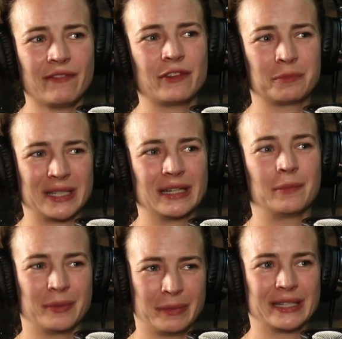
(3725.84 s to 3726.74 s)
Toughen me
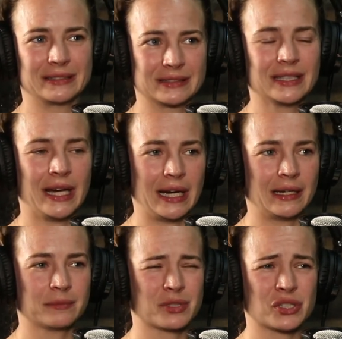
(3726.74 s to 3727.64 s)
up a bit.
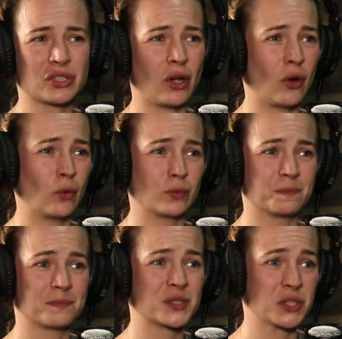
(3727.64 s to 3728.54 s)
Yeah. So
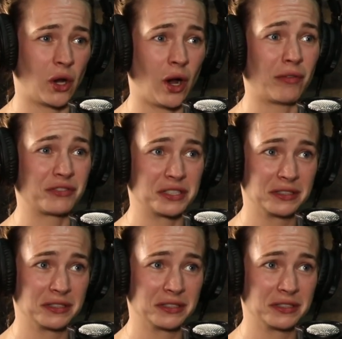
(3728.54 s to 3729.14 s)
soft.